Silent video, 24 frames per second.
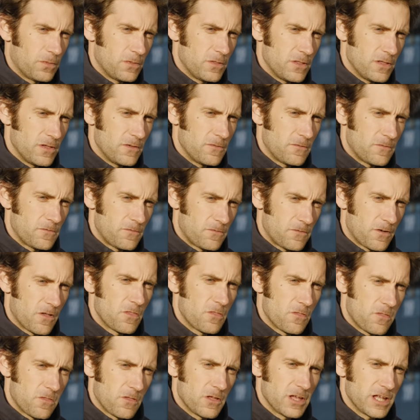the
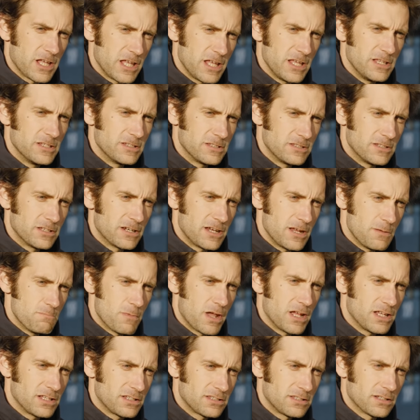fun thing is that it
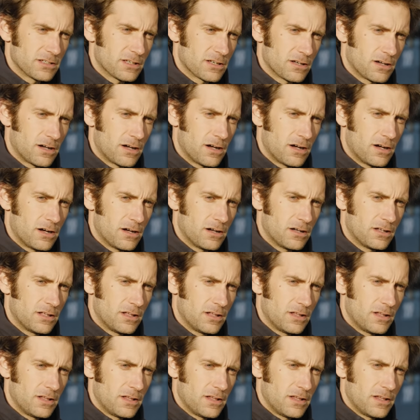makes the car
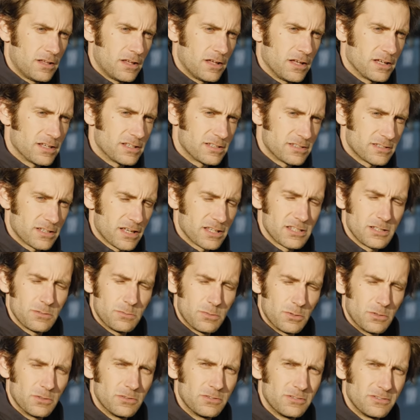
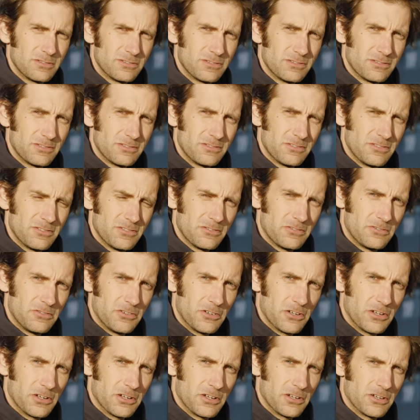accessible
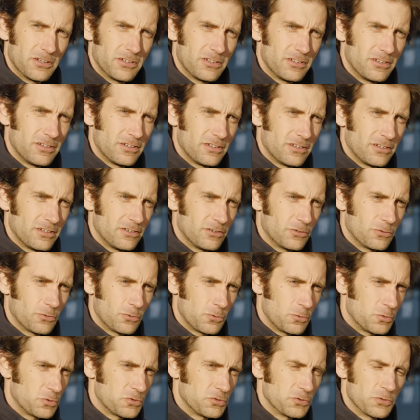for
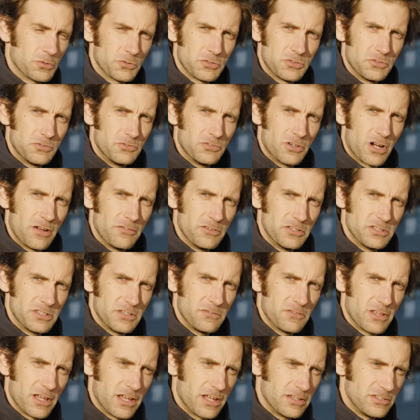all sorts of drivers,
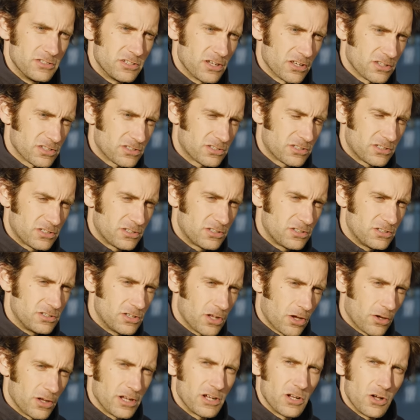if they're just
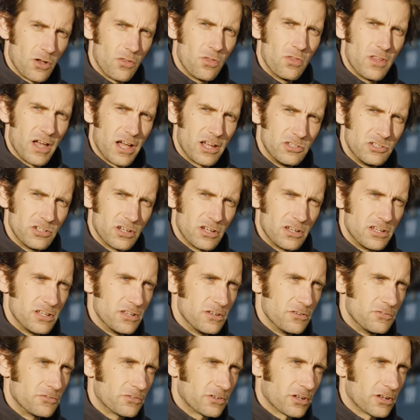going on that
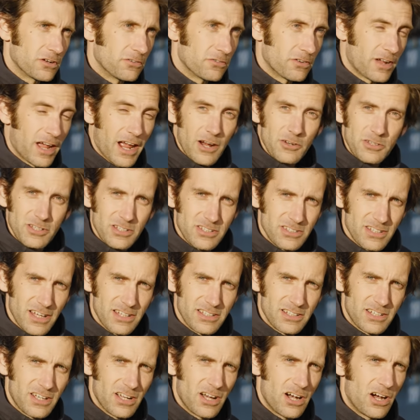journey of kind of how to
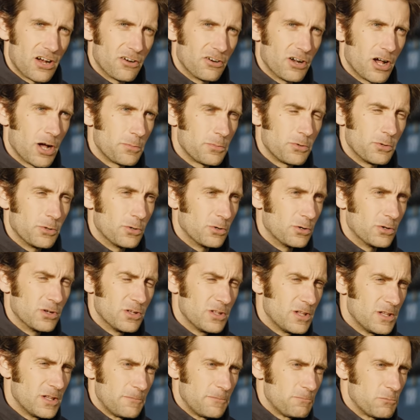set a car up, or
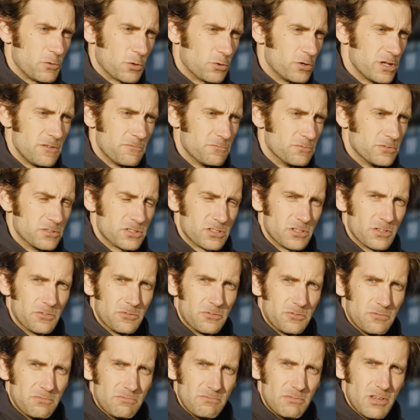or even sort
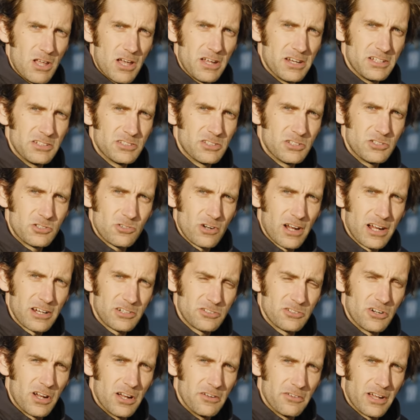of learning to track
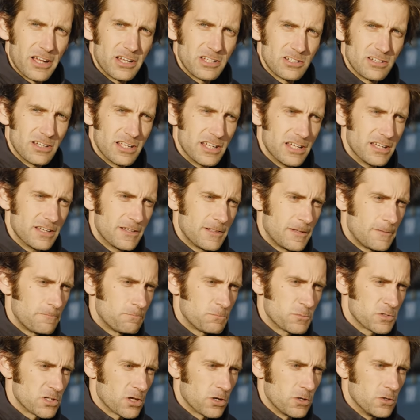drive actually.
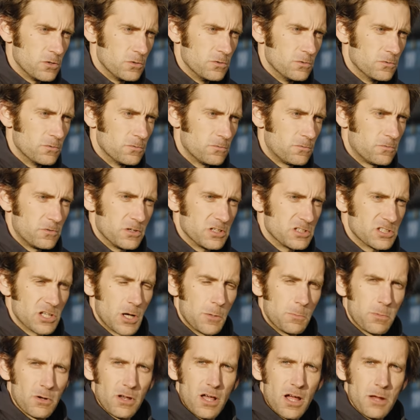So for
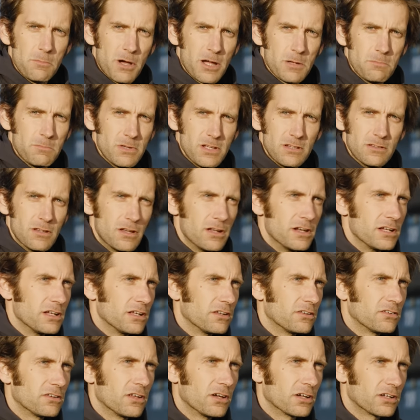example, I might be learning
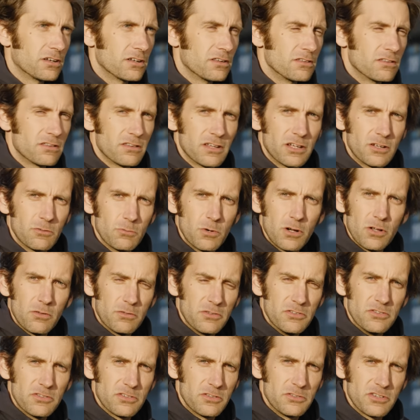a circuit and think, well,
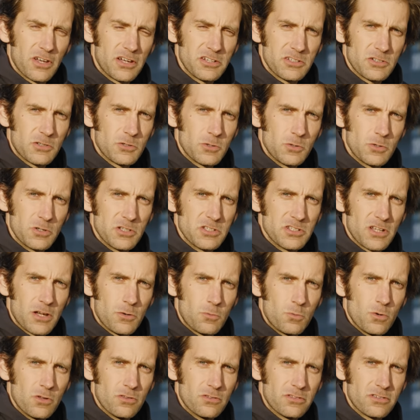in some tighter corners I
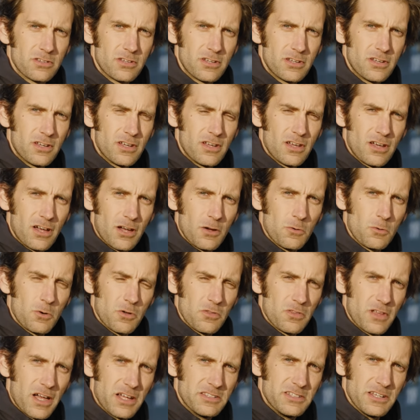want I
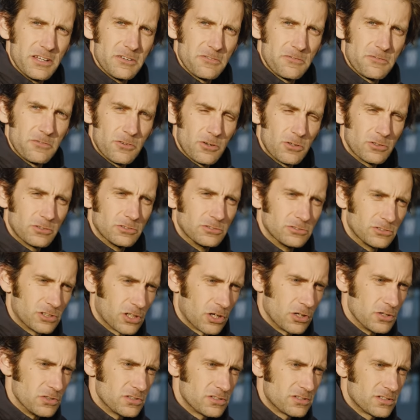want that diff on
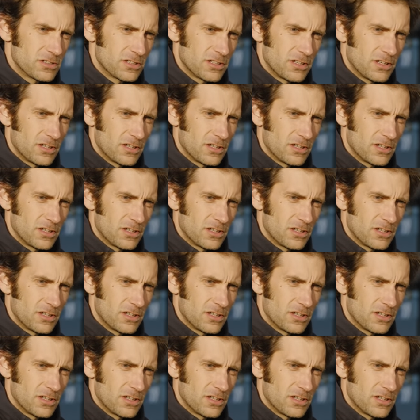coast